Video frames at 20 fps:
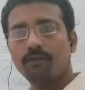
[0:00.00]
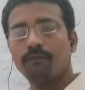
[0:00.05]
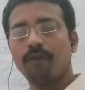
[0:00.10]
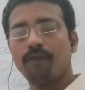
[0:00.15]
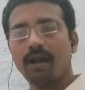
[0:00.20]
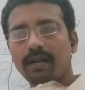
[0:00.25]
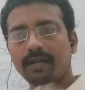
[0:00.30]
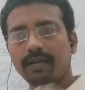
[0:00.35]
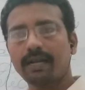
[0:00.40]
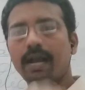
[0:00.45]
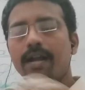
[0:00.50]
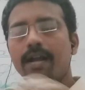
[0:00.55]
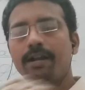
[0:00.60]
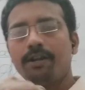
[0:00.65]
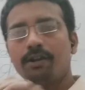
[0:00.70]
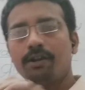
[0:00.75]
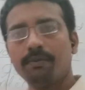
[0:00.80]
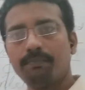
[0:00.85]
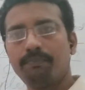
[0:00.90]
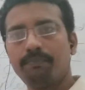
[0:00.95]
one kind
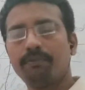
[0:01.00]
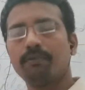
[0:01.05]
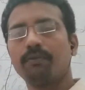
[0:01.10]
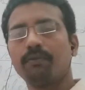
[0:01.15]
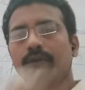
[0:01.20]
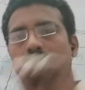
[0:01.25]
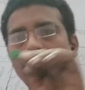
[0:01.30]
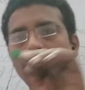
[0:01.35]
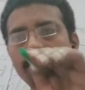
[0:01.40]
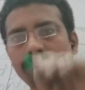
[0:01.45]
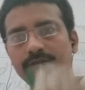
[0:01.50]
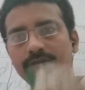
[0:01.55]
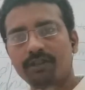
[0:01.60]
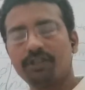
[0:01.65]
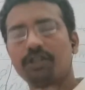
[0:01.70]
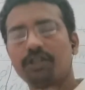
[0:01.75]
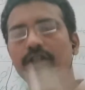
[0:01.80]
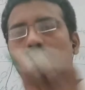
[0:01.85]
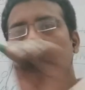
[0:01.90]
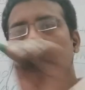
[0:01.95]
of program which
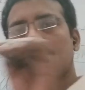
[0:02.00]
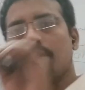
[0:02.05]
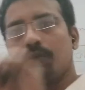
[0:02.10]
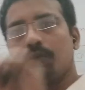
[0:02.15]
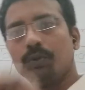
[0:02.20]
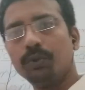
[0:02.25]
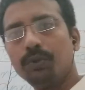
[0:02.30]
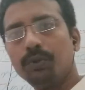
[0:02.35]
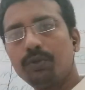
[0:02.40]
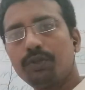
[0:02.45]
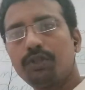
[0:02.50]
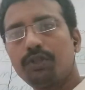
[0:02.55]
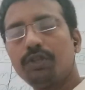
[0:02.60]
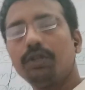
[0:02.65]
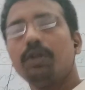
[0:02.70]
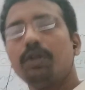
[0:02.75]
is used